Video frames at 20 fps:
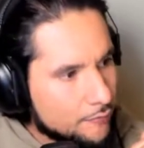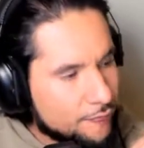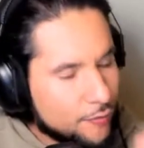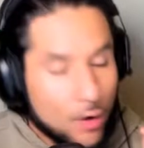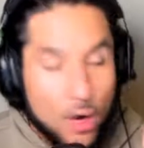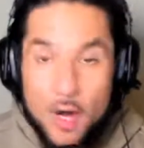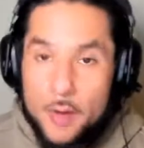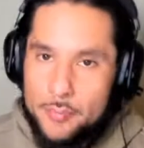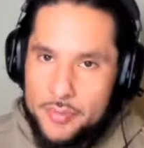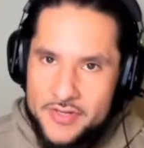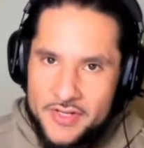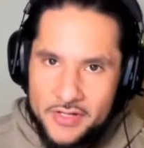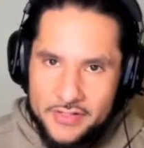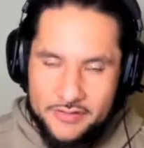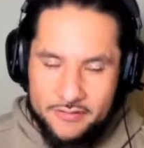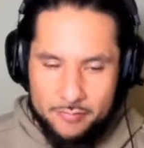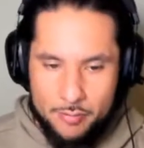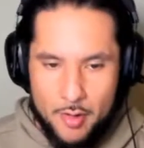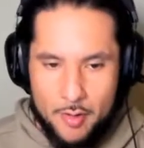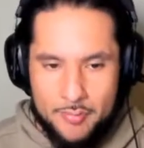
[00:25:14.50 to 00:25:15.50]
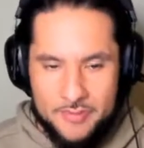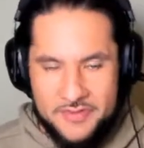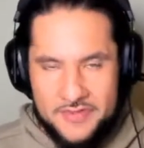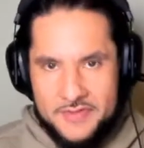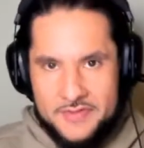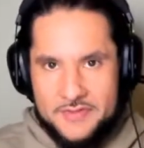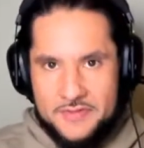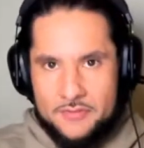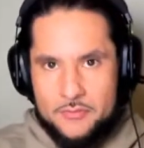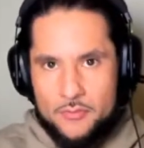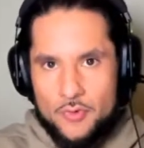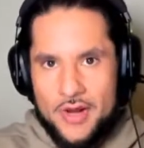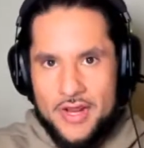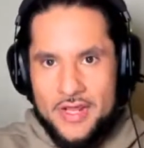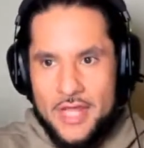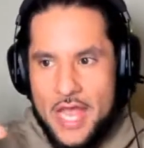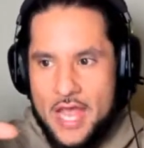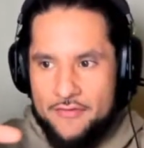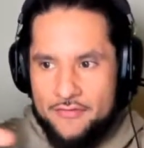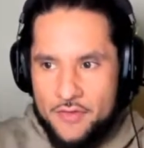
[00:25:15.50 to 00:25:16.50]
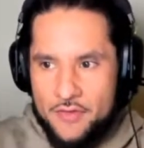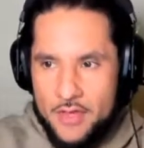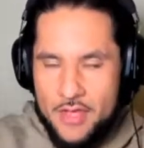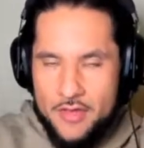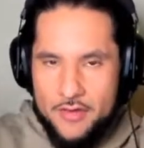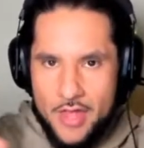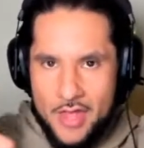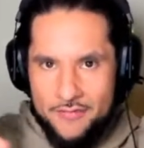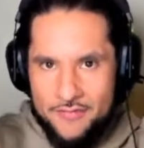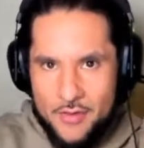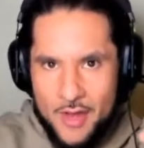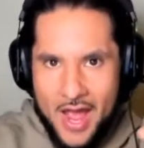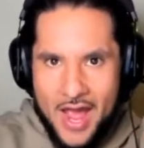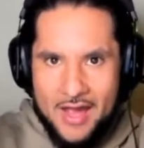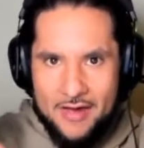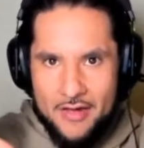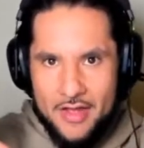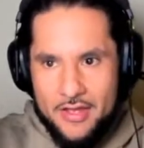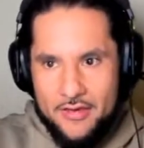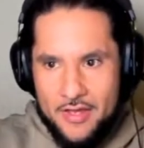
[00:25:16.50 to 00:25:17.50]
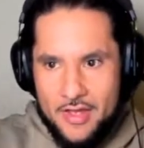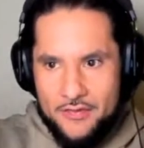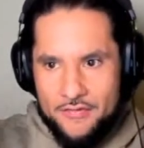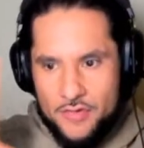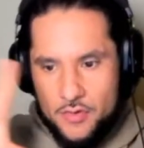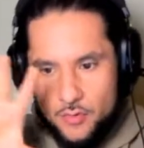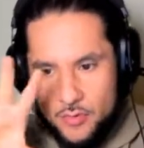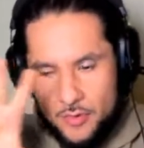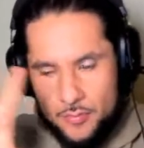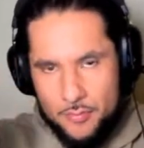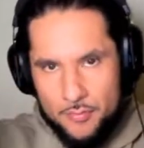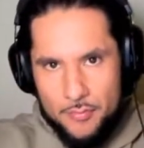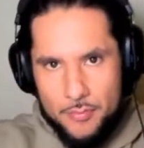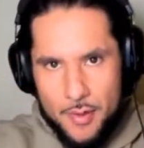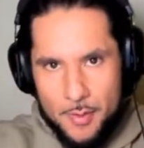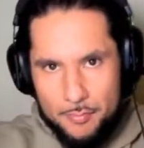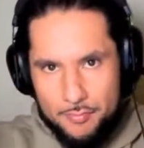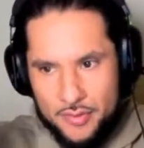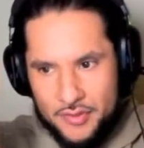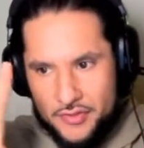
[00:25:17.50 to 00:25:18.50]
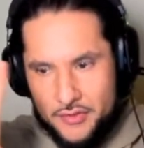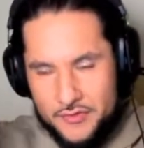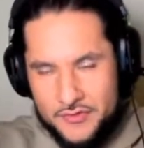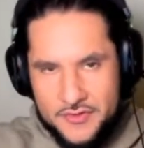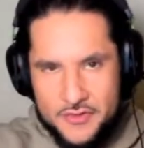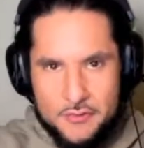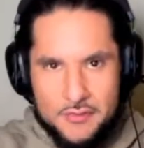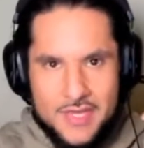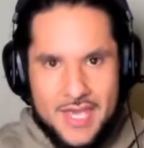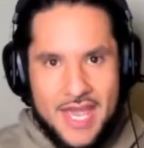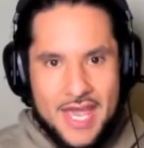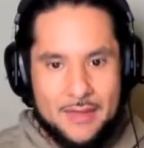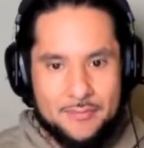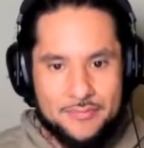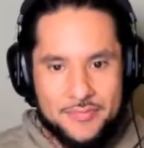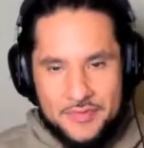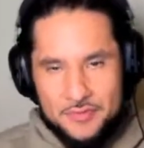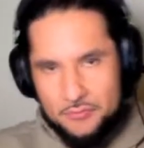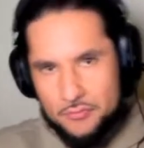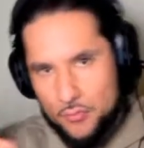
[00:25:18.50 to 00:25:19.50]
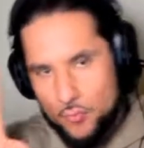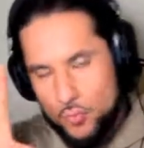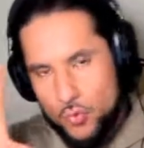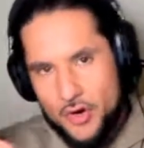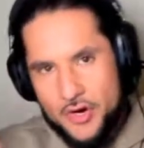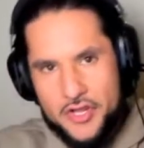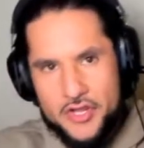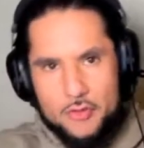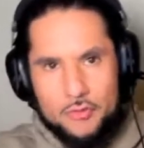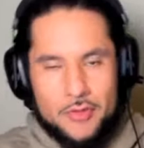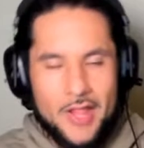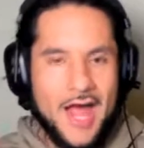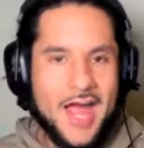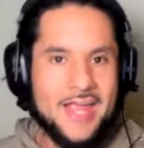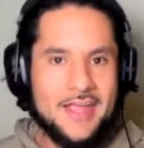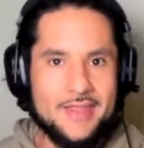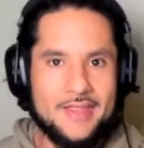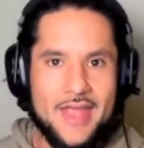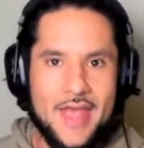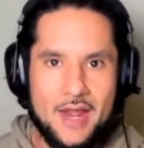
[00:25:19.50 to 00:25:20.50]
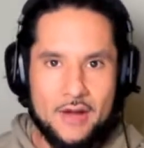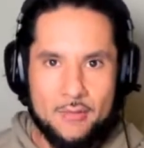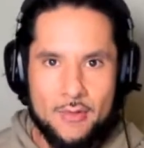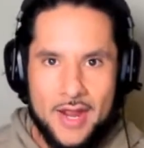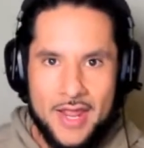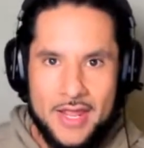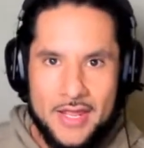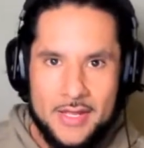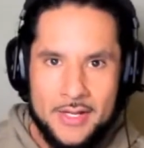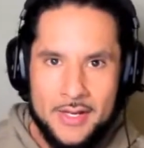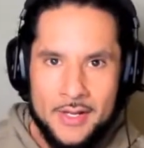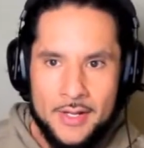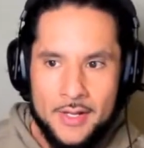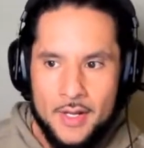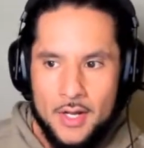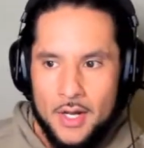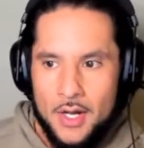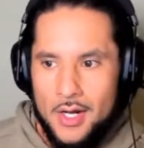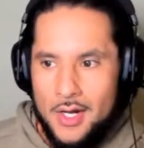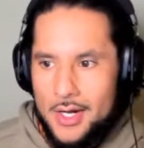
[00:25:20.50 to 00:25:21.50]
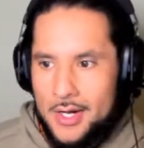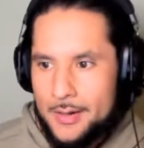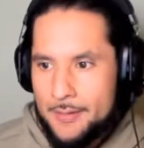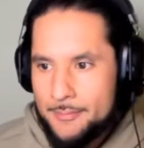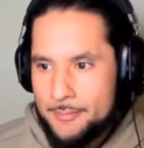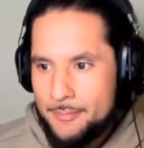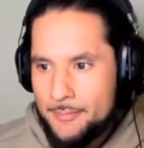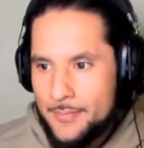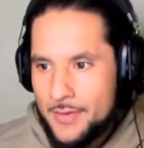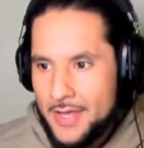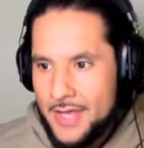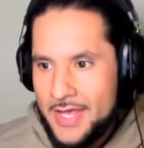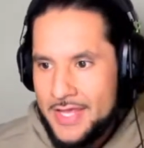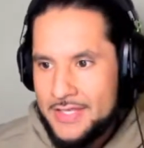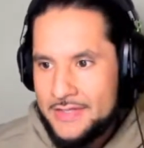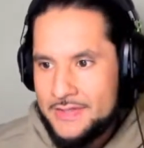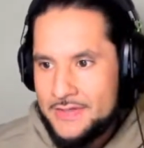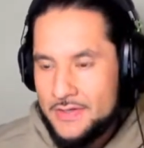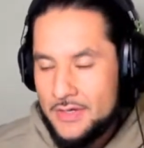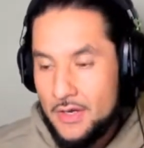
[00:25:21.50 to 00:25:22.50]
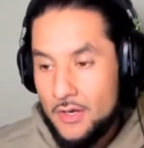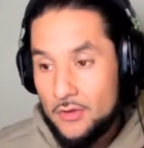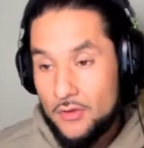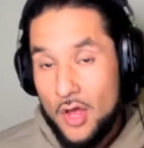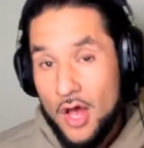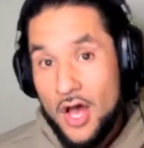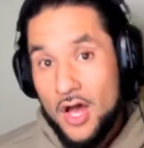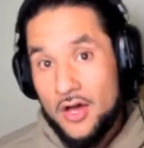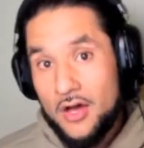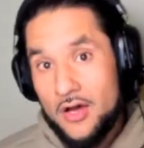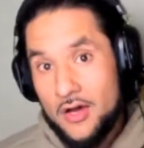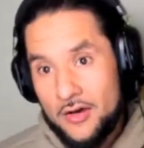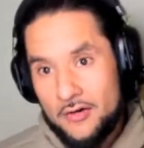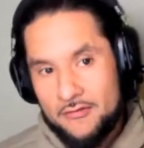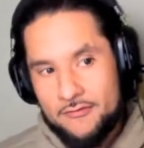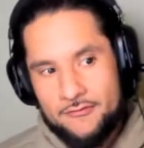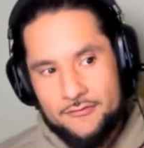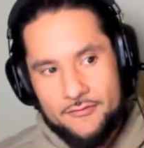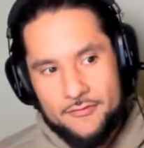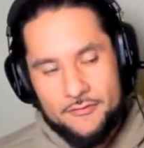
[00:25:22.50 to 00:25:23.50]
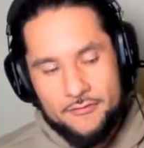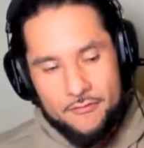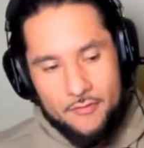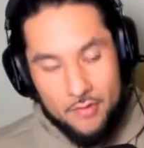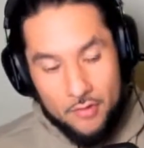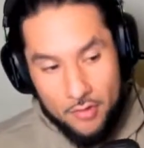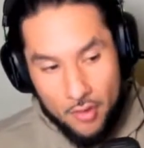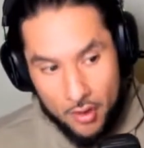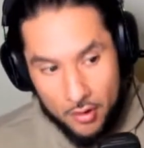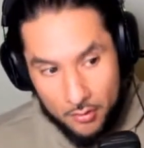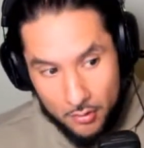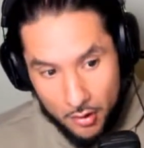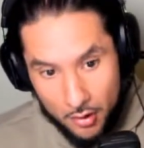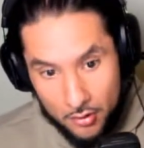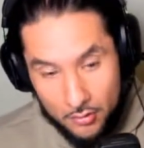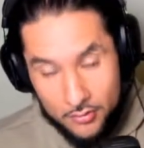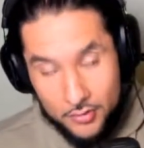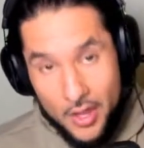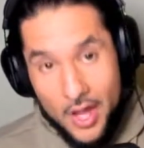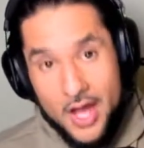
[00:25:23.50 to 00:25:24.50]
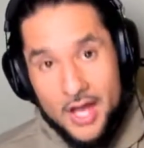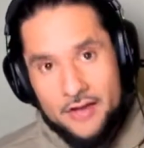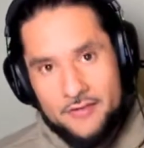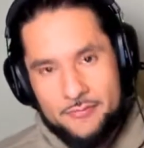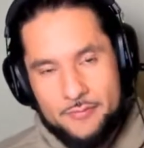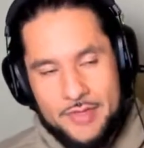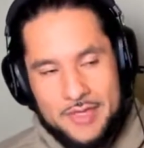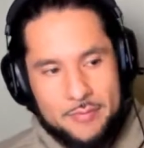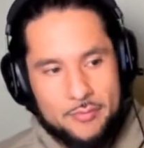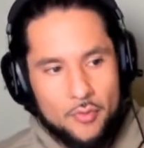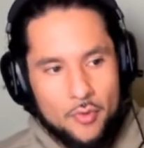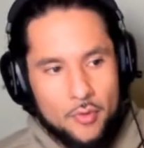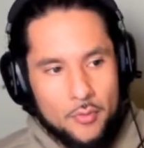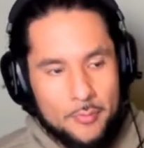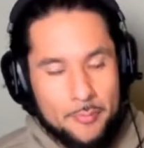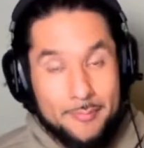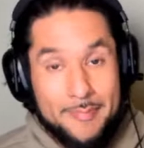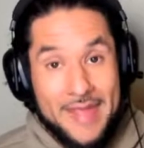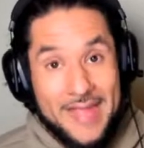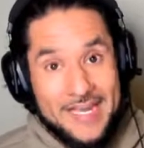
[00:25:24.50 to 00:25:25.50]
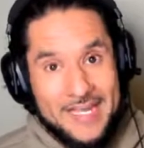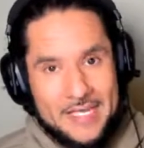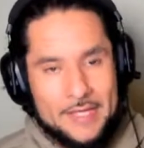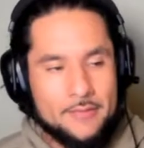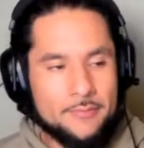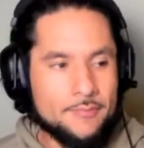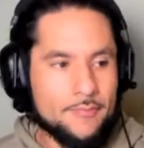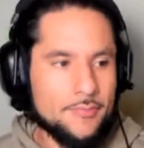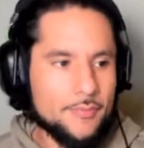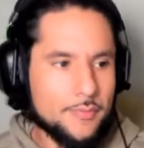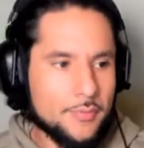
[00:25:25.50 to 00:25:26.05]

for unproductive purposes, right? If you if you have if you were to put those two camps, where do you lie in that, right? Um, and a lot of a, a lot of people, many